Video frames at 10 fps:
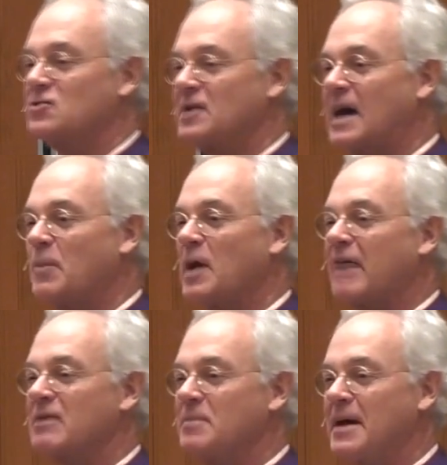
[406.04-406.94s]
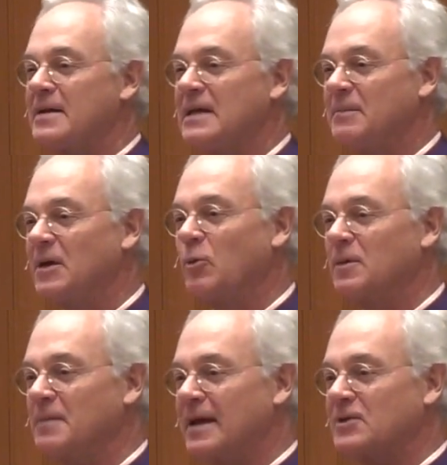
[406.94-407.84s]
time we have a pandemic,
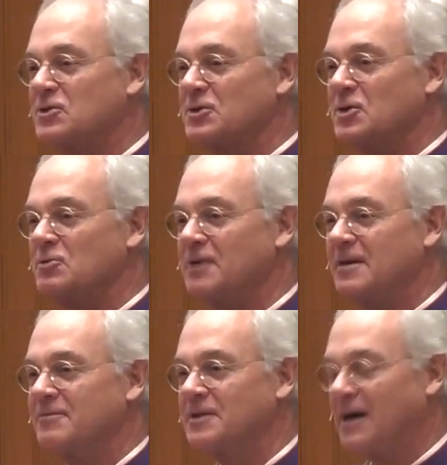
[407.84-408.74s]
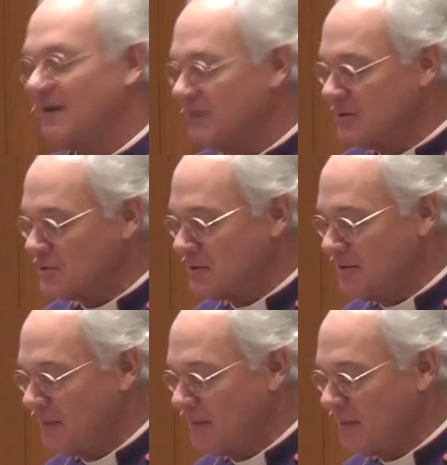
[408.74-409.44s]
we'll make sure you run for office.